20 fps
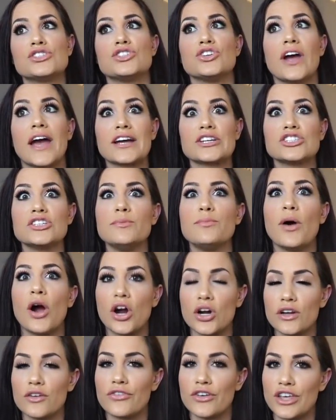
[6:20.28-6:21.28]
So you're actually
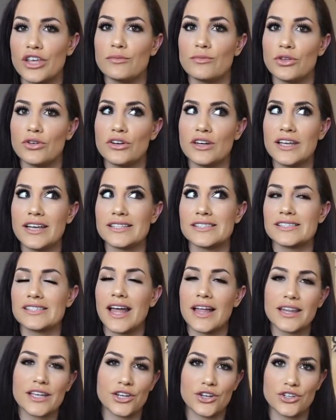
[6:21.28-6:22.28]
part of a community. It's
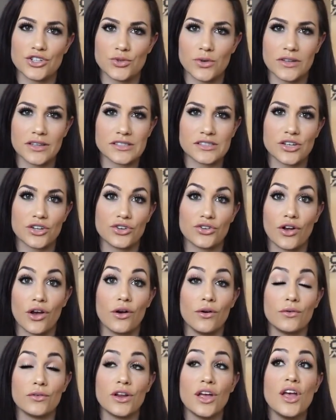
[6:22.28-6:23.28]
not like you're doing this on your
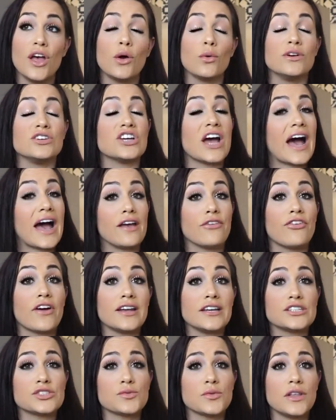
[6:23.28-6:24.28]
own, which I
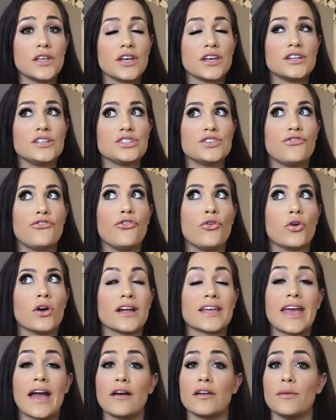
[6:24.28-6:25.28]
find is really good for
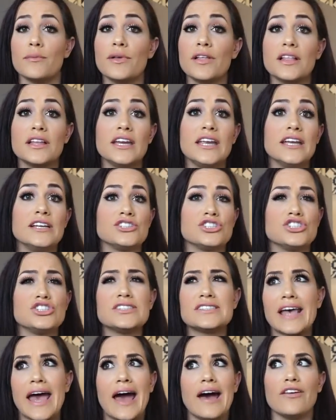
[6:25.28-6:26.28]
accountability and to
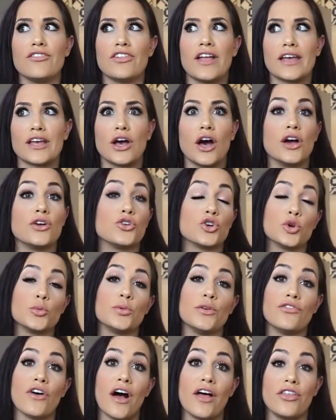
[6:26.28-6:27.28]
just have like a
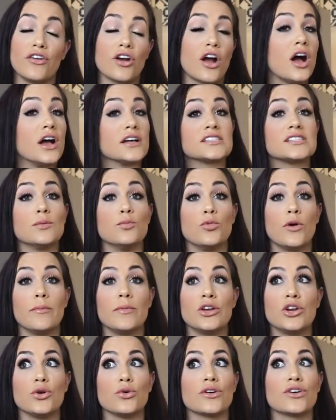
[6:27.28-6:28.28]
group of other awesome
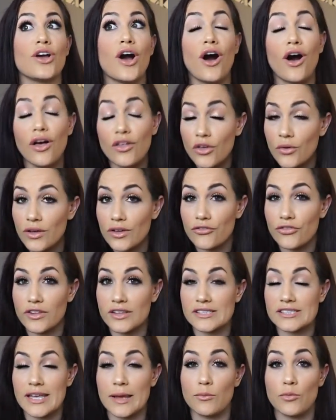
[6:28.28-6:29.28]
women who are all going for
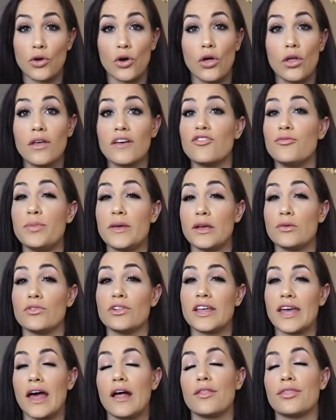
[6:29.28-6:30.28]
the same goal of being
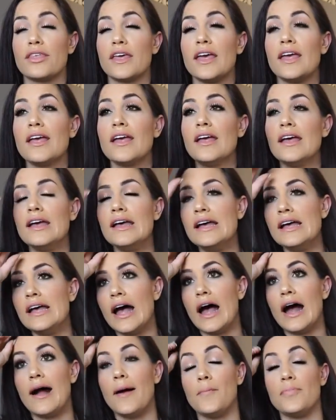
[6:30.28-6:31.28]
really healthy.
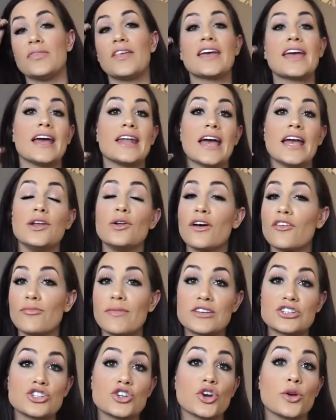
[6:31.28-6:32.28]
Um, again, I know I've
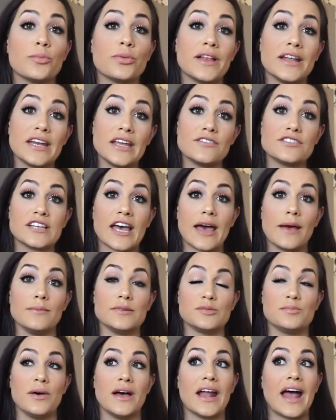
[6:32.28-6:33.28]
mentioned her plenty of
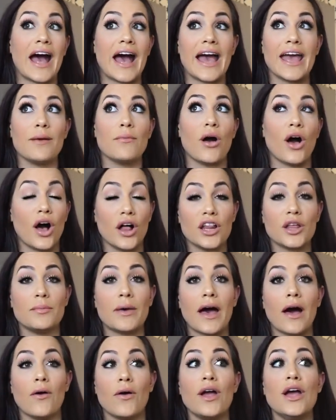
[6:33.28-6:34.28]
times, but I am all
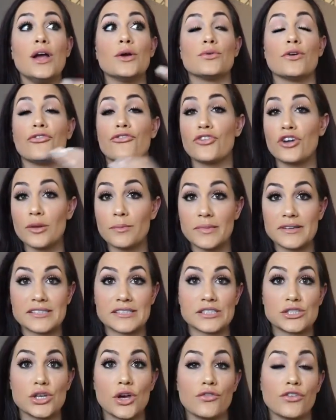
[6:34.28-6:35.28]
about referring
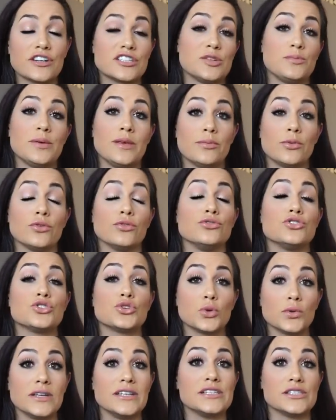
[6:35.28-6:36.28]
business over to people who
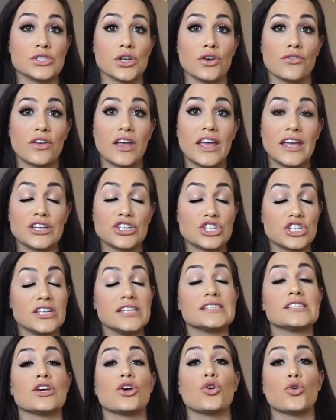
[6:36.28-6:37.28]
truly deserve it, and she
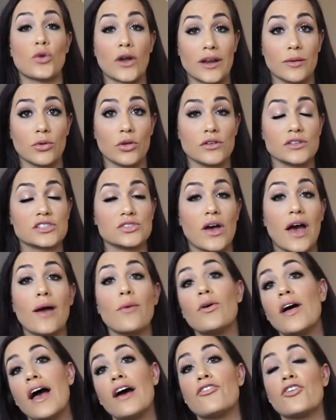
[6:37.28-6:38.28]
is incredible. So I
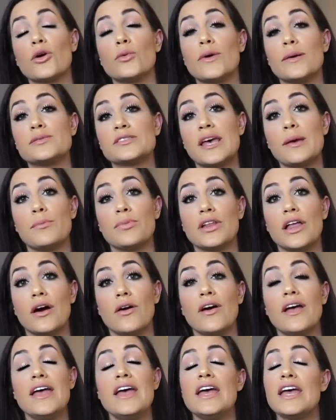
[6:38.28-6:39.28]
will have her website
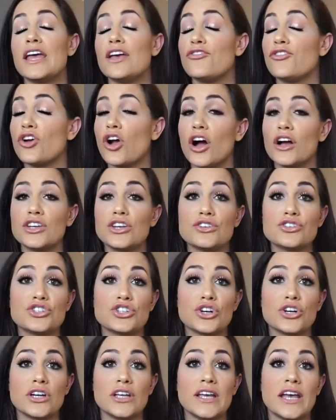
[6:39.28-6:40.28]
below if you're on your
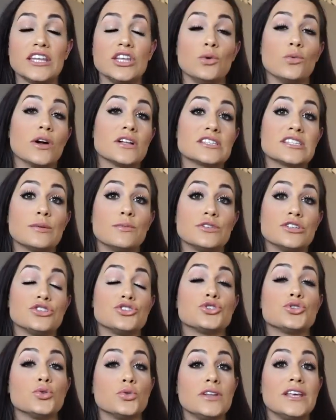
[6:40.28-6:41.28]
journey and you want someone to
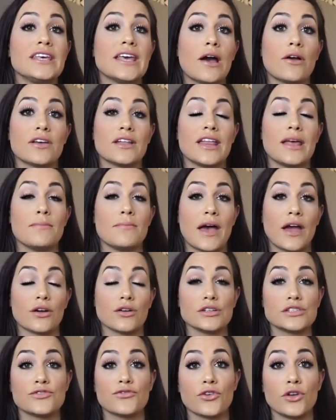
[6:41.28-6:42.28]
truly calculate
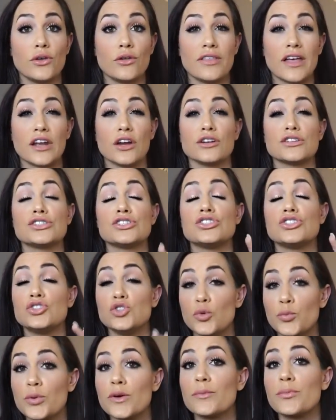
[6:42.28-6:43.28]
macros for you that are
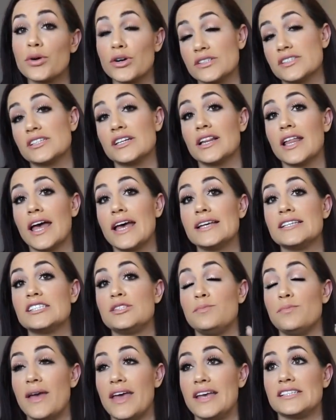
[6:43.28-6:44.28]
super
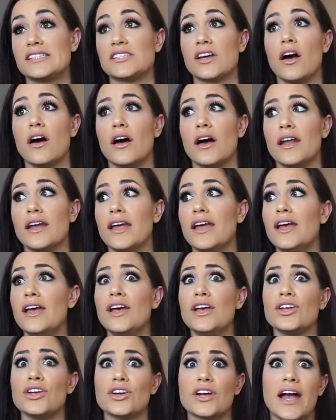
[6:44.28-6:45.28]
personalized based on
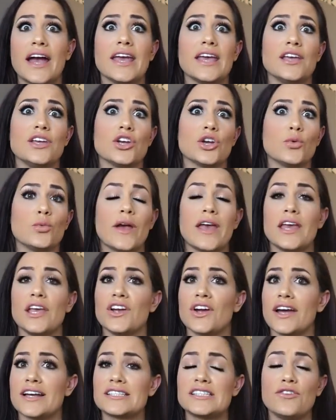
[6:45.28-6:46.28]
your height, your weight,
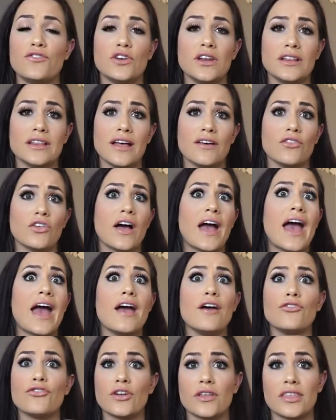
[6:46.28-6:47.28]
your activity level,
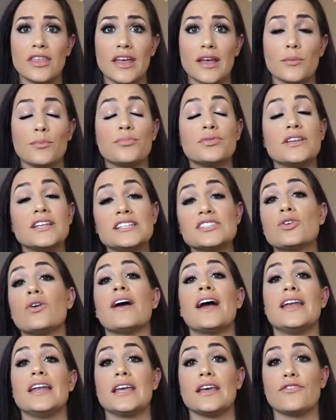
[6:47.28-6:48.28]
everything. Please go
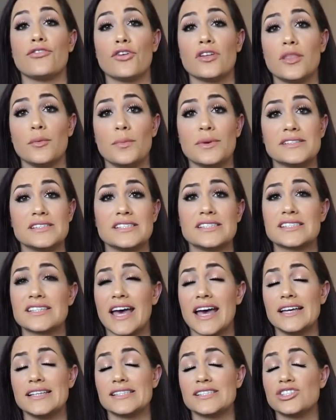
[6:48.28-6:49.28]
ahead and give her the business,
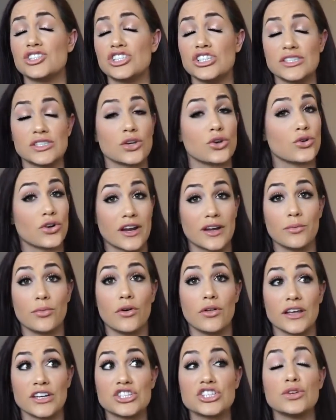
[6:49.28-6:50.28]
guys. She's
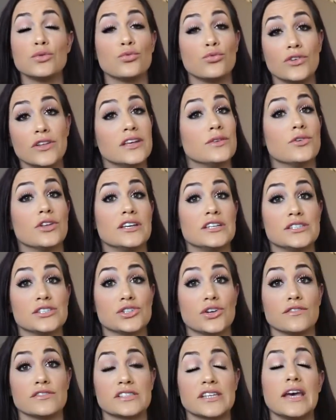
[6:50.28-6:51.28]
incredible. Like, she really, really
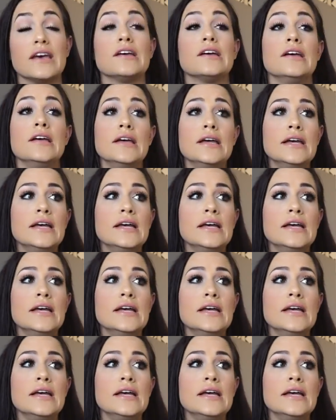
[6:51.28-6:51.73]
deserves it.